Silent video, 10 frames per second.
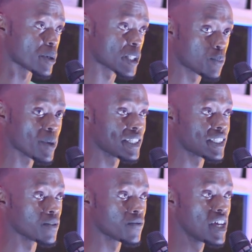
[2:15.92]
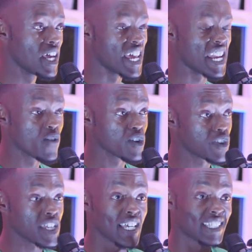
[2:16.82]
perspective, and
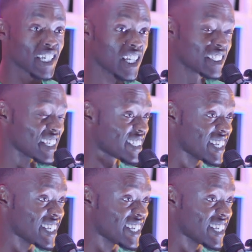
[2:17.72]
everything they tell us is